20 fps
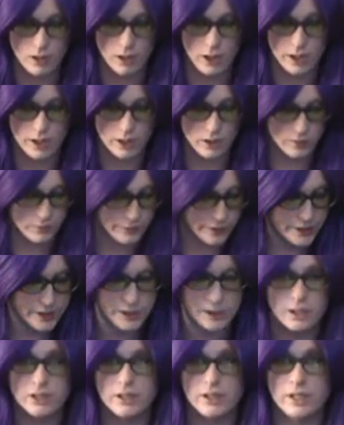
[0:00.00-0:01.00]
I know
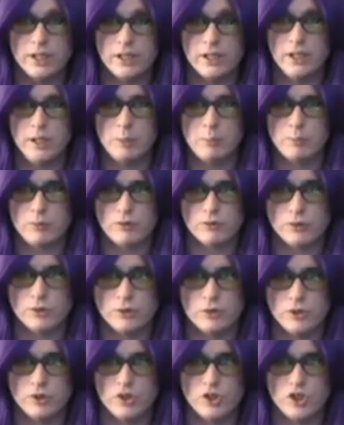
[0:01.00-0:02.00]
recently
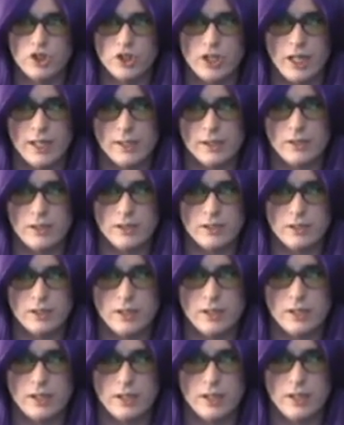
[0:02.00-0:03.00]
Bruce Jenner did an